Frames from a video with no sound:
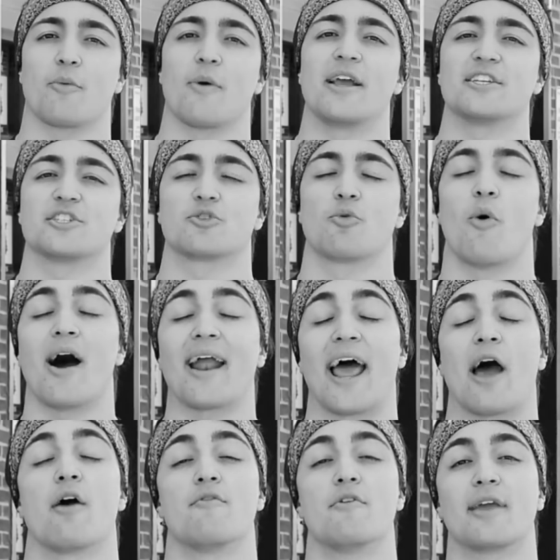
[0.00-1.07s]
the weight, squat
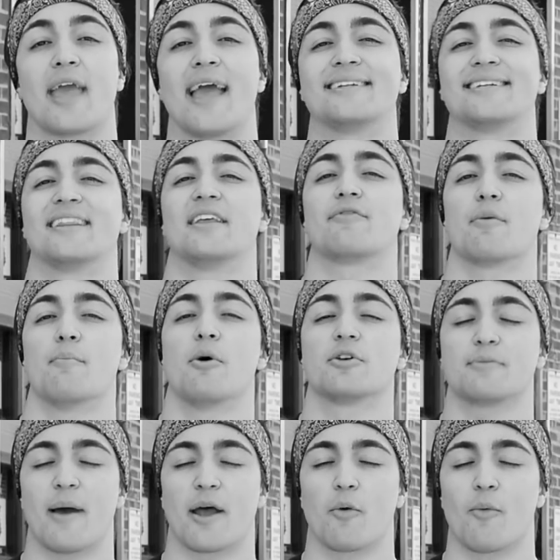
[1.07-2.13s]
however you can to lift the
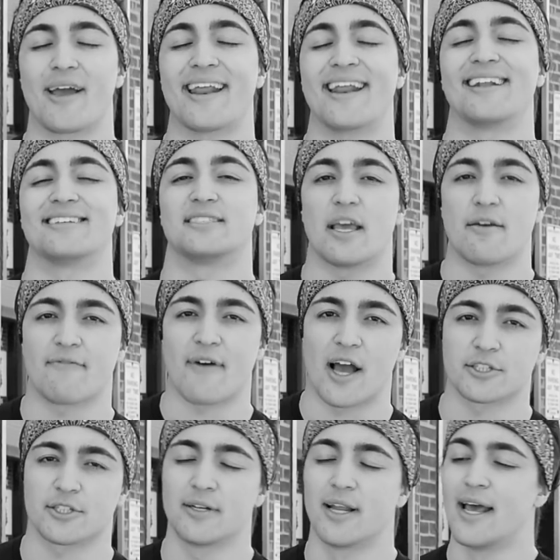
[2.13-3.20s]
most amount of weight in a safe
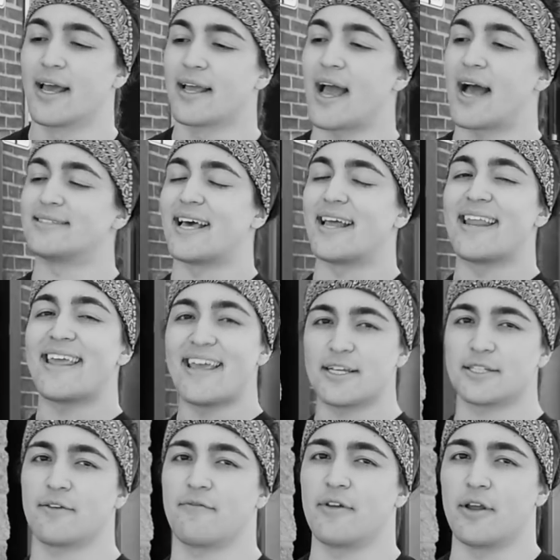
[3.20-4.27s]
fashion. Guys, that
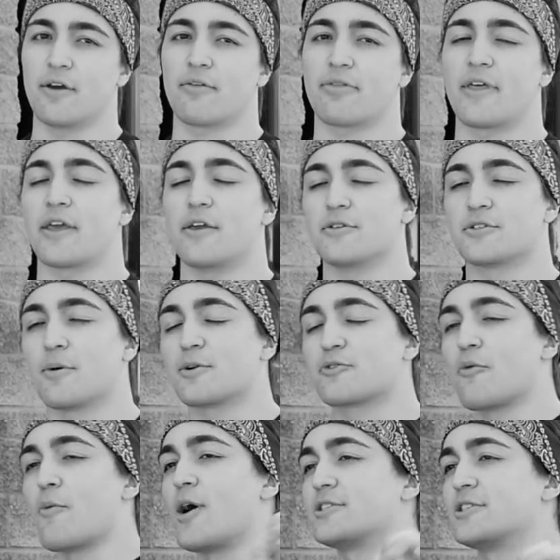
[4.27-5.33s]
is the video. Thank you so much
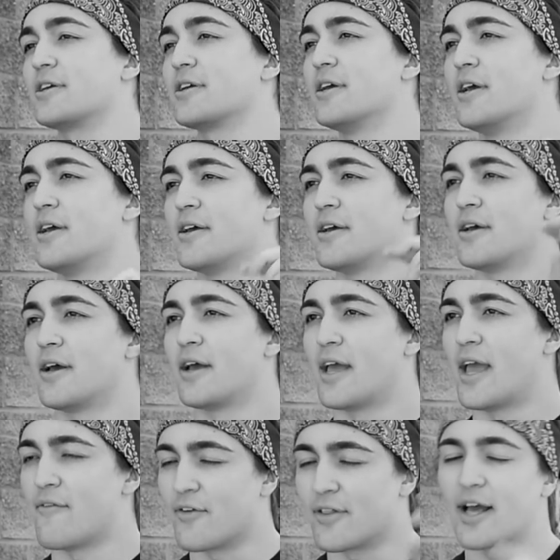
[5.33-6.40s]
for watching.
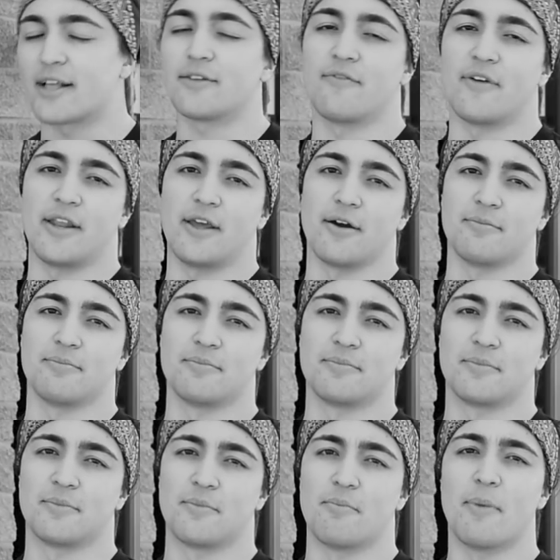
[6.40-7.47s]
If you like the video,
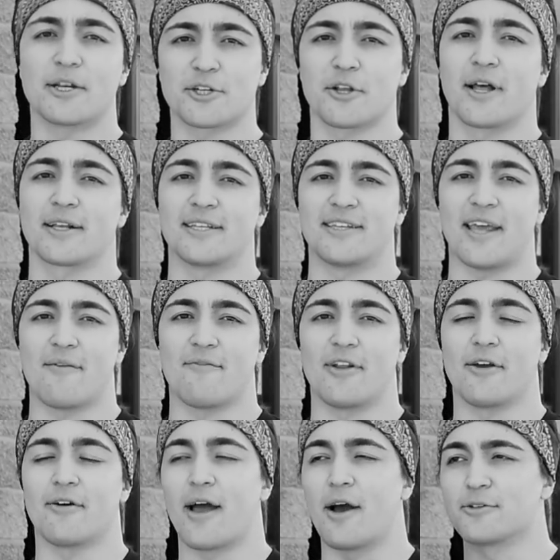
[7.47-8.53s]
make sure to like the damn
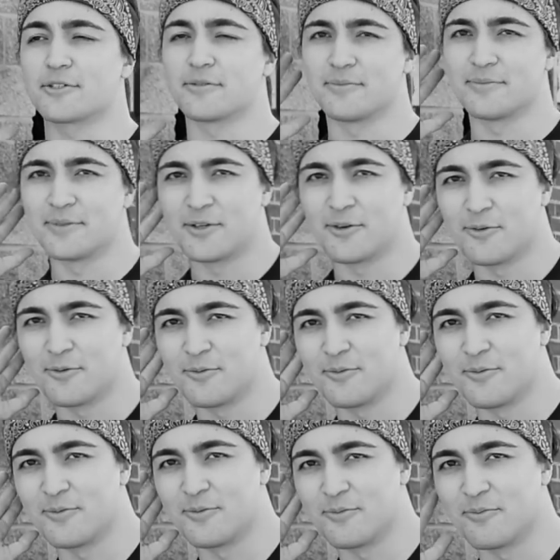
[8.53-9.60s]
video. Else,
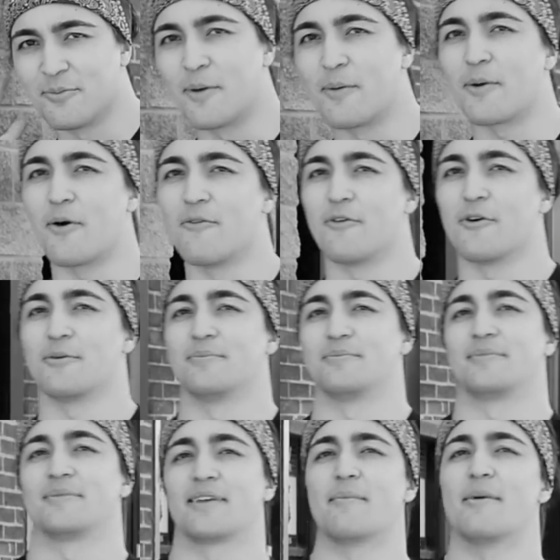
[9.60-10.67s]
what are we going for?
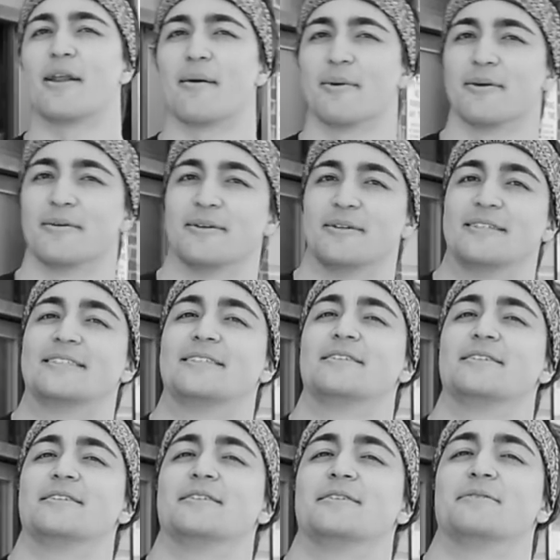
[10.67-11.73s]
Give me a number. 12
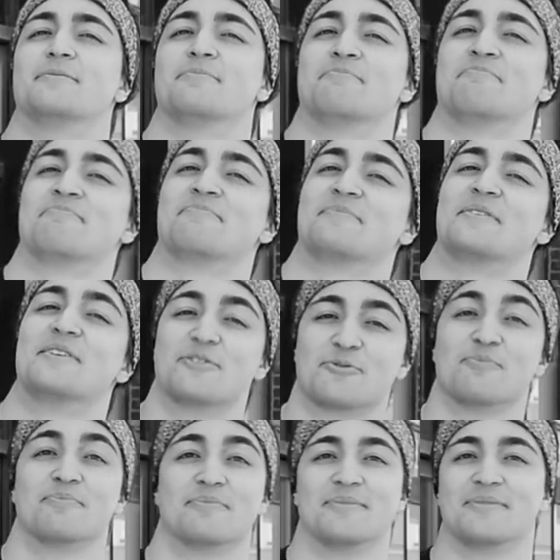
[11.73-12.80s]
likes.
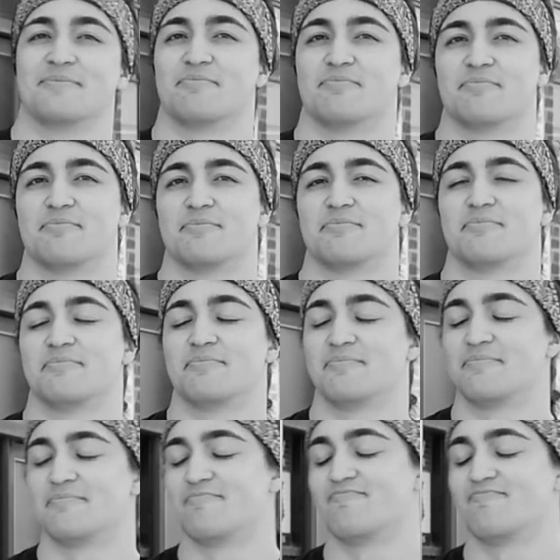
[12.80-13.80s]
12,000 12, likes.